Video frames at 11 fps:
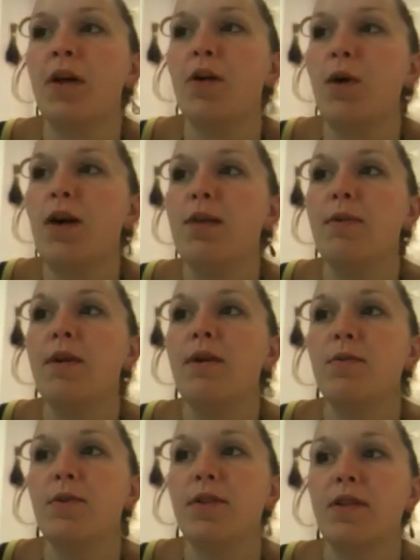quite a bit
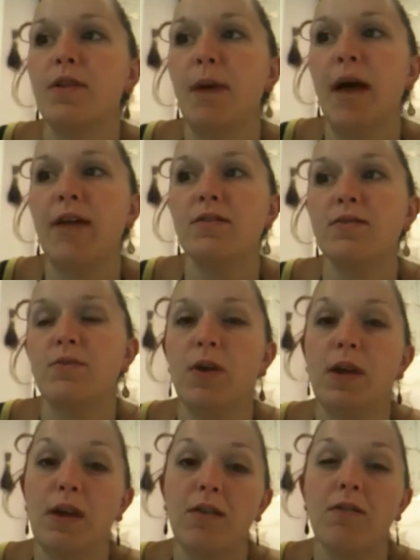within the past
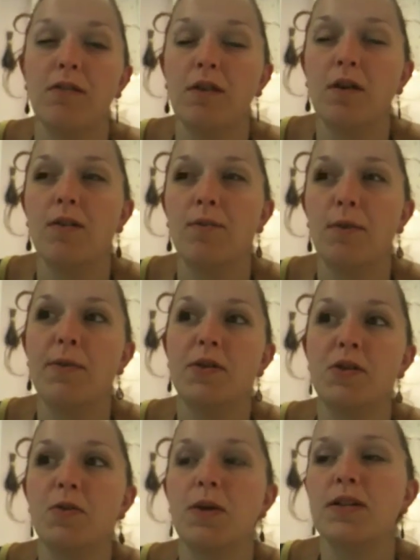week, maybe
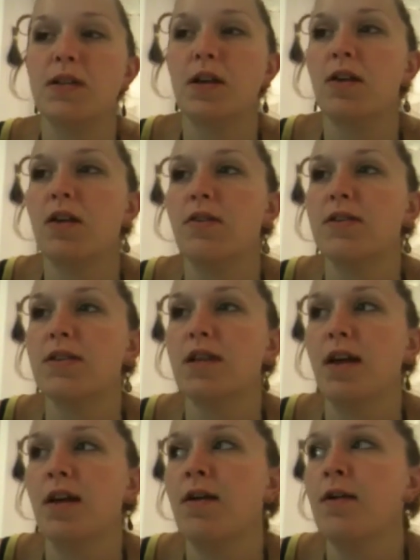2 weeks I could even
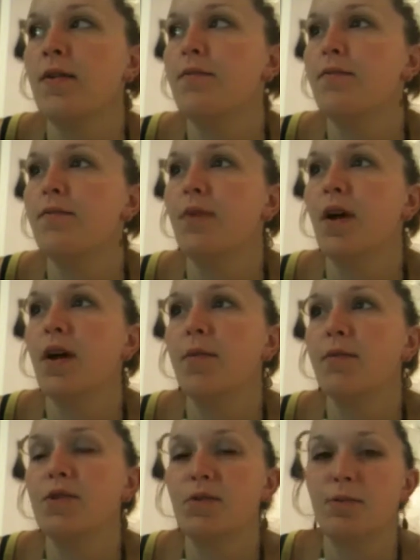say,
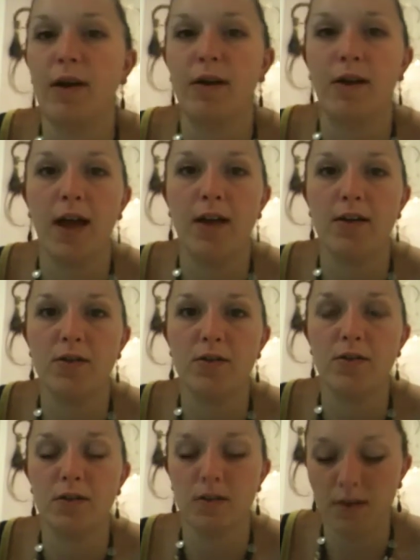to a better
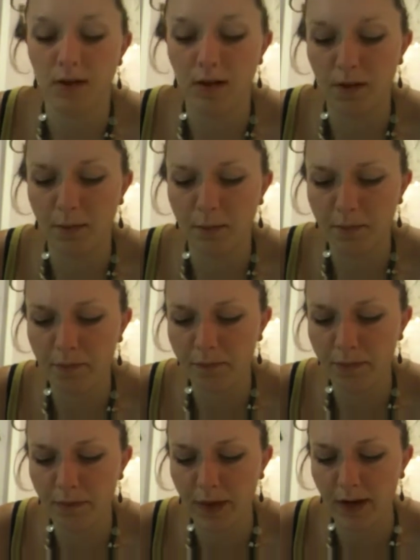attitude, and
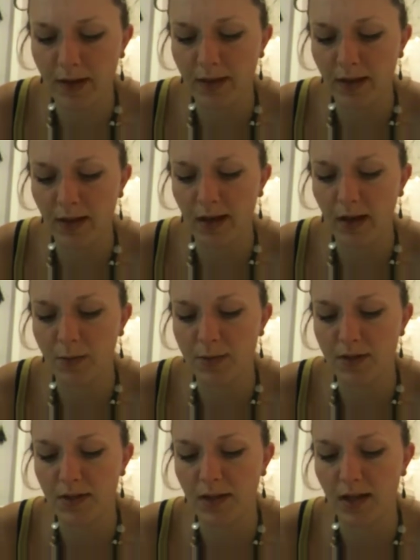I think it
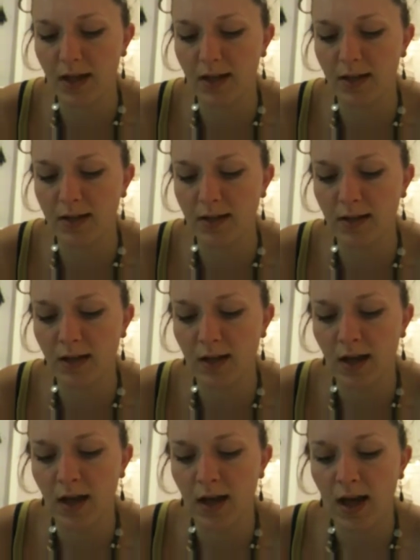helps that,
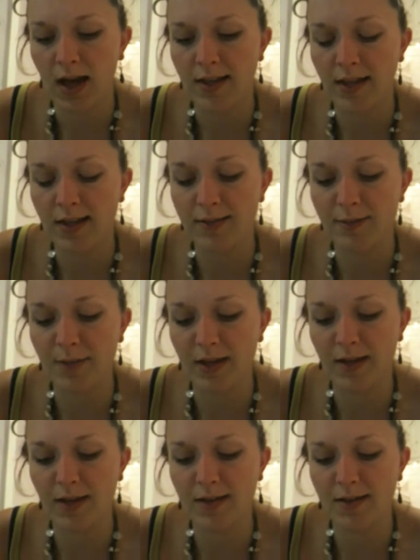I think it's
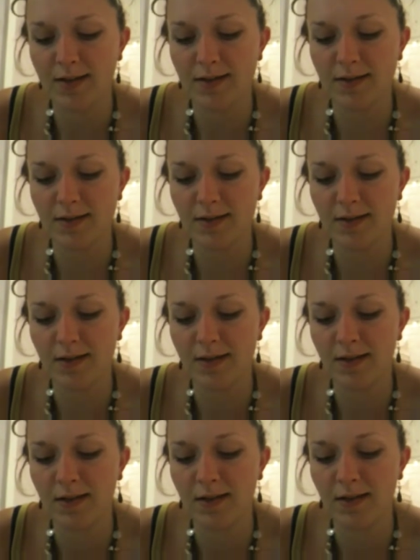because
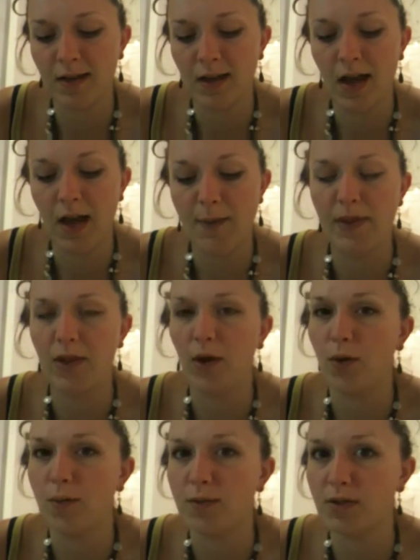I'm in the
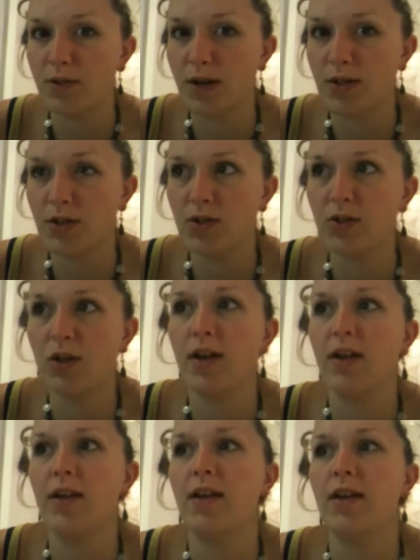home stretch.
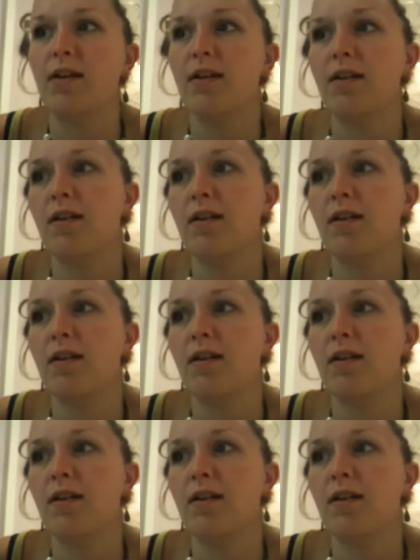I